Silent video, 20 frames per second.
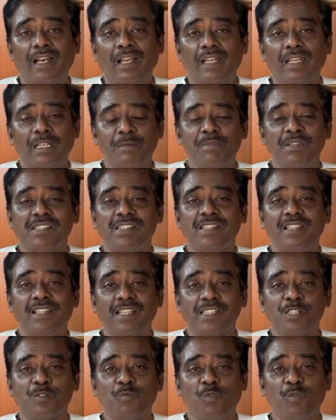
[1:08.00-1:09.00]
let me see
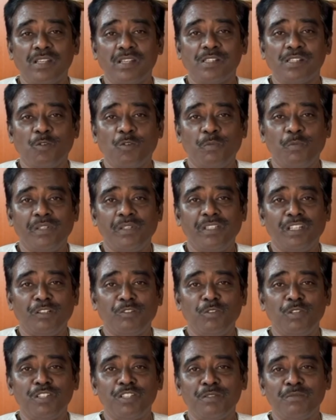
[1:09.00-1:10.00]
as to what is your opinion
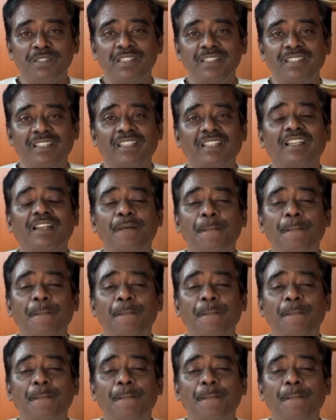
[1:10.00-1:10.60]
going to be.